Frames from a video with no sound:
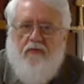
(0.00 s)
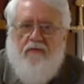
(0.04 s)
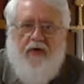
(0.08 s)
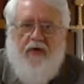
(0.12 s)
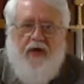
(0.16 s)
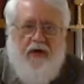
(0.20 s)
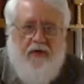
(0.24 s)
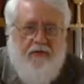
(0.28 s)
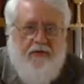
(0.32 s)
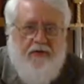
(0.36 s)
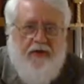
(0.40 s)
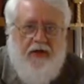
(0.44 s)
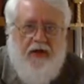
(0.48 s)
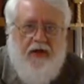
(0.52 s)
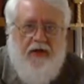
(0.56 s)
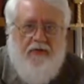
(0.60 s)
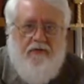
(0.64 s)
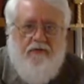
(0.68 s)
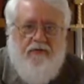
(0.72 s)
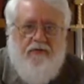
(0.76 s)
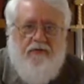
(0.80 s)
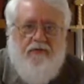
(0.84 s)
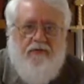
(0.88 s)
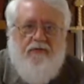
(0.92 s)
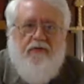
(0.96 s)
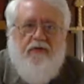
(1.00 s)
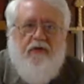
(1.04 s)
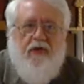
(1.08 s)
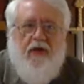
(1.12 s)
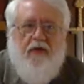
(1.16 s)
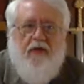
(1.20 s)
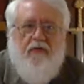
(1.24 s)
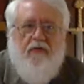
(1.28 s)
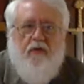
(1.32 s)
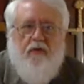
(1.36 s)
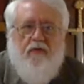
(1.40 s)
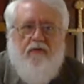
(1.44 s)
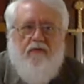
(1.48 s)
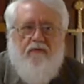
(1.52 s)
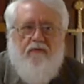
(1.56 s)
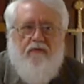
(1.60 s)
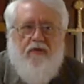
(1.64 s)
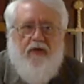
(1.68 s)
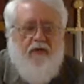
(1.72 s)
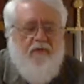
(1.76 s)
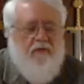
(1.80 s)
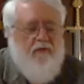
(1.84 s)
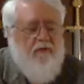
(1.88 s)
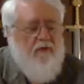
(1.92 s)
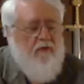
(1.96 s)
of higher taxes and they're in
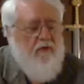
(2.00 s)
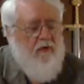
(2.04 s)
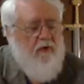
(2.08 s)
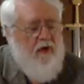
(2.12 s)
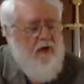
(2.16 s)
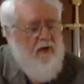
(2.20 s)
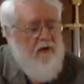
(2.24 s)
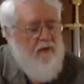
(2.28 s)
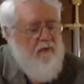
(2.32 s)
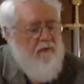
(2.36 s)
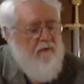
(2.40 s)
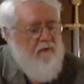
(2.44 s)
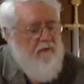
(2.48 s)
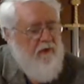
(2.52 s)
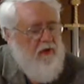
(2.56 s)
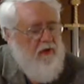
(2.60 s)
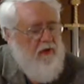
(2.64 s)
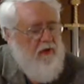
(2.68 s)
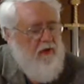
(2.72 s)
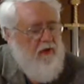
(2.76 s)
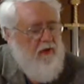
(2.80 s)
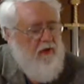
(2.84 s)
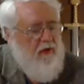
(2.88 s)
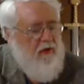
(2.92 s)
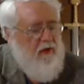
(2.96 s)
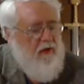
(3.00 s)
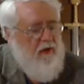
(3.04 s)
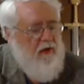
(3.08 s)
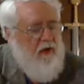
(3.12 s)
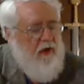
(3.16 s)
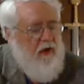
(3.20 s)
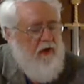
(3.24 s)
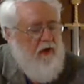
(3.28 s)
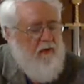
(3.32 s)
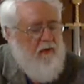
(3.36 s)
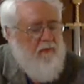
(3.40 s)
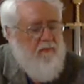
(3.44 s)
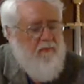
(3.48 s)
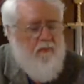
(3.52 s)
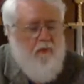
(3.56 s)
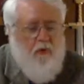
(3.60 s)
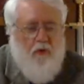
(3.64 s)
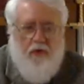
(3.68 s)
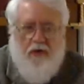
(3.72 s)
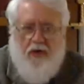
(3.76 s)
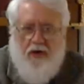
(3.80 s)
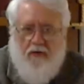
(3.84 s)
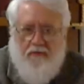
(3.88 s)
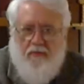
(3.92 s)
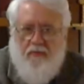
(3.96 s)
favor of
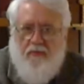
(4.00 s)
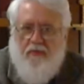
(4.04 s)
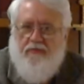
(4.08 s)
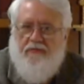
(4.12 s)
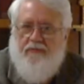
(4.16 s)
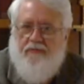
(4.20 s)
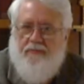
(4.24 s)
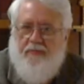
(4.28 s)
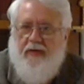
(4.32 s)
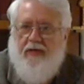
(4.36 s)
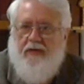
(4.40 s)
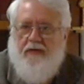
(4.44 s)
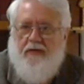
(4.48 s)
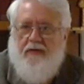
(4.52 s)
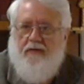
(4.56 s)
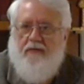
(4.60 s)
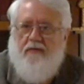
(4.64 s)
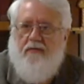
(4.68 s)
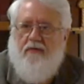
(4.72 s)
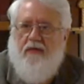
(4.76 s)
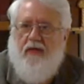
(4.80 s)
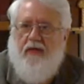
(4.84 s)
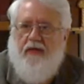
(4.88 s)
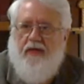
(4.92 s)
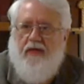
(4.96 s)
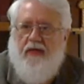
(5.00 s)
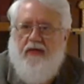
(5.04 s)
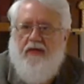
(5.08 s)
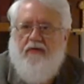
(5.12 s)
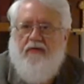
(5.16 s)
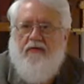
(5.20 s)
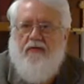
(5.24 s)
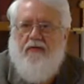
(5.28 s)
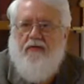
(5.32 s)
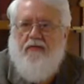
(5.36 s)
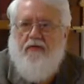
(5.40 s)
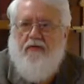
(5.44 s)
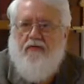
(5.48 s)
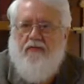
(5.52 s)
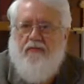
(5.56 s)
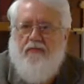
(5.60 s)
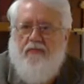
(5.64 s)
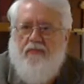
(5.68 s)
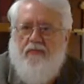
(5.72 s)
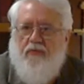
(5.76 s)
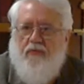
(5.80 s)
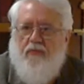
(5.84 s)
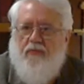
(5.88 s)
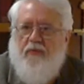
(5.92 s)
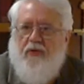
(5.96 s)
more government spending. Again,
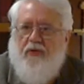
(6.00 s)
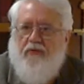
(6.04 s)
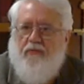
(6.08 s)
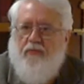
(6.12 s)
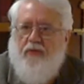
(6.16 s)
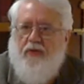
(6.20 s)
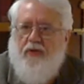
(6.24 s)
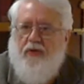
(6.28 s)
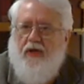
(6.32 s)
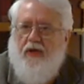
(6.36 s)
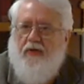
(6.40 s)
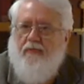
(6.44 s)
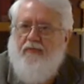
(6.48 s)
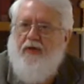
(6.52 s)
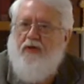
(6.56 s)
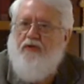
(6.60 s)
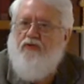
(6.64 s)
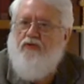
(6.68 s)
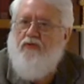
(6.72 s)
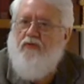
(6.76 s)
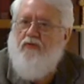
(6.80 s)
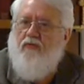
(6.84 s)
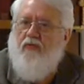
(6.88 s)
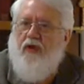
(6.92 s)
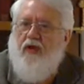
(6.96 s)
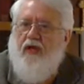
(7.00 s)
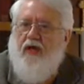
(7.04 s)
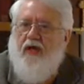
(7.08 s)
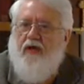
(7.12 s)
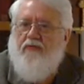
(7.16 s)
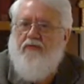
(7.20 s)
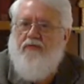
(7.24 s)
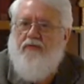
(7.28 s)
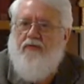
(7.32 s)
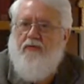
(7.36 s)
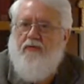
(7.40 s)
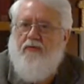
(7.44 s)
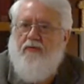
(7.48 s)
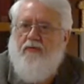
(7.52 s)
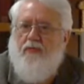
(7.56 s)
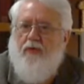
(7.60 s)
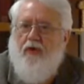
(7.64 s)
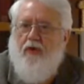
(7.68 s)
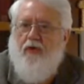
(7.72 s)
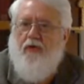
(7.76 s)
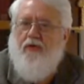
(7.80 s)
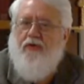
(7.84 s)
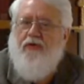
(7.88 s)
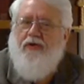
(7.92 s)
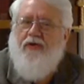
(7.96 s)
as I mentioned in the last
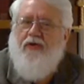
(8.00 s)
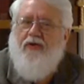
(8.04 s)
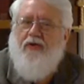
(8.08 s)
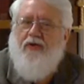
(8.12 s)
part,